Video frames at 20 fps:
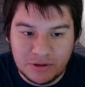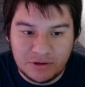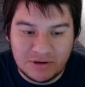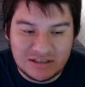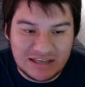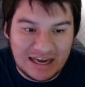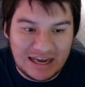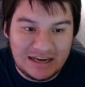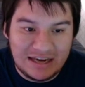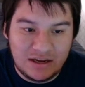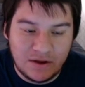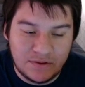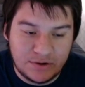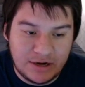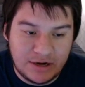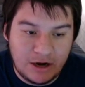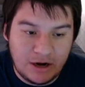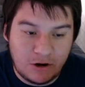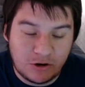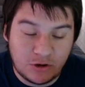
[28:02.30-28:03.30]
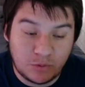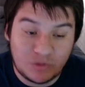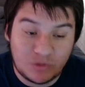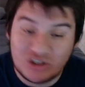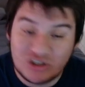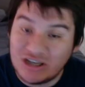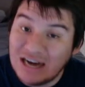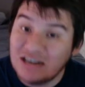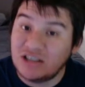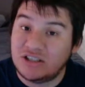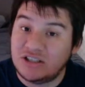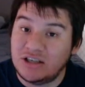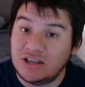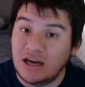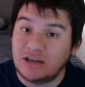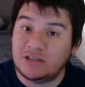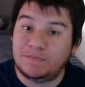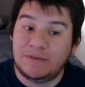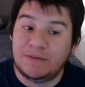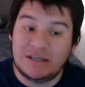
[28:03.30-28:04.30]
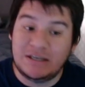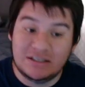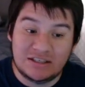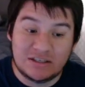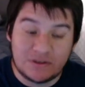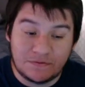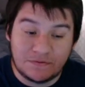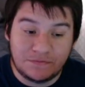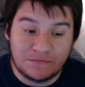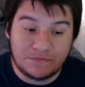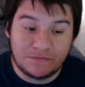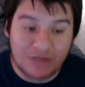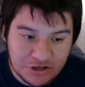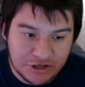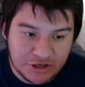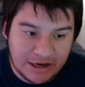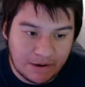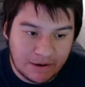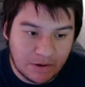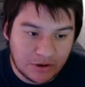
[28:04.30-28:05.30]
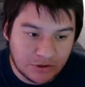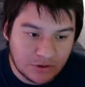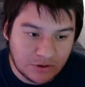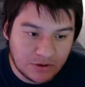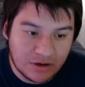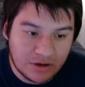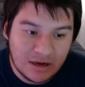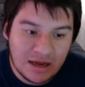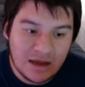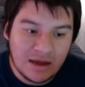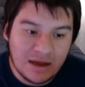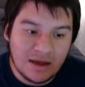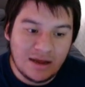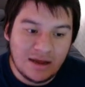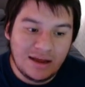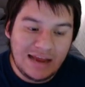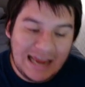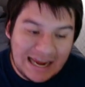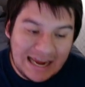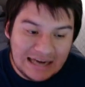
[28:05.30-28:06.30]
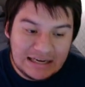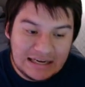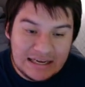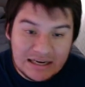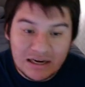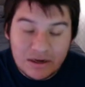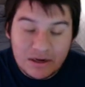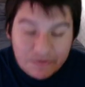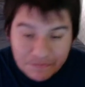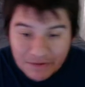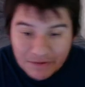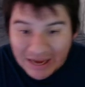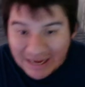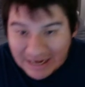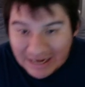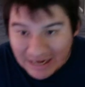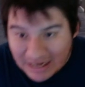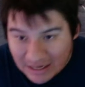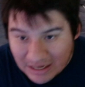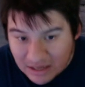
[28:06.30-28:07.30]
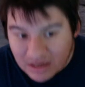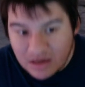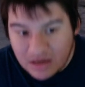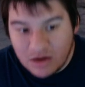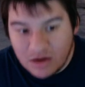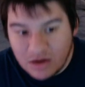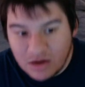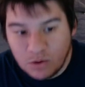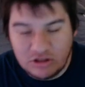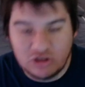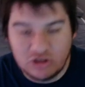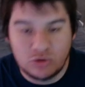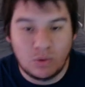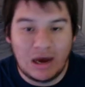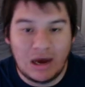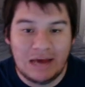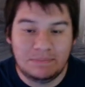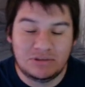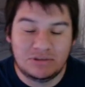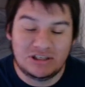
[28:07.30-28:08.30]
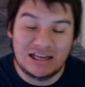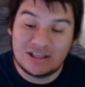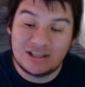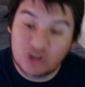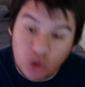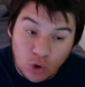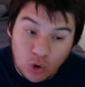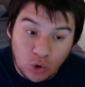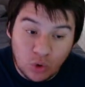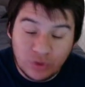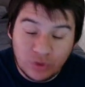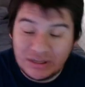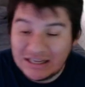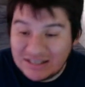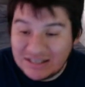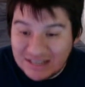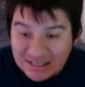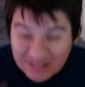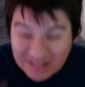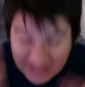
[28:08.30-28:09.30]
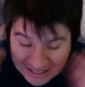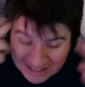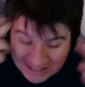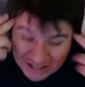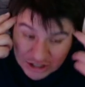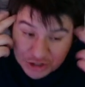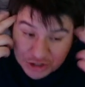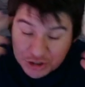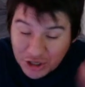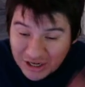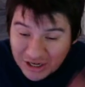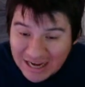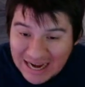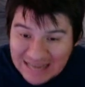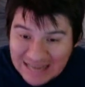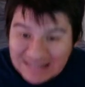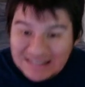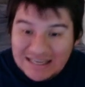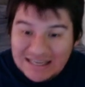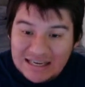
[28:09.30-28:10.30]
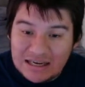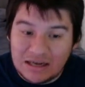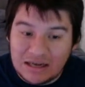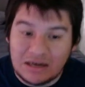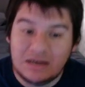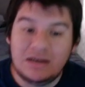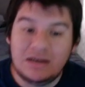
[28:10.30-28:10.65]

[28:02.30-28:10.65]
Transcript: as any other character, which kind of sucks because he's a Flash character and he can evade with swipes. That's cool. That's a good idea.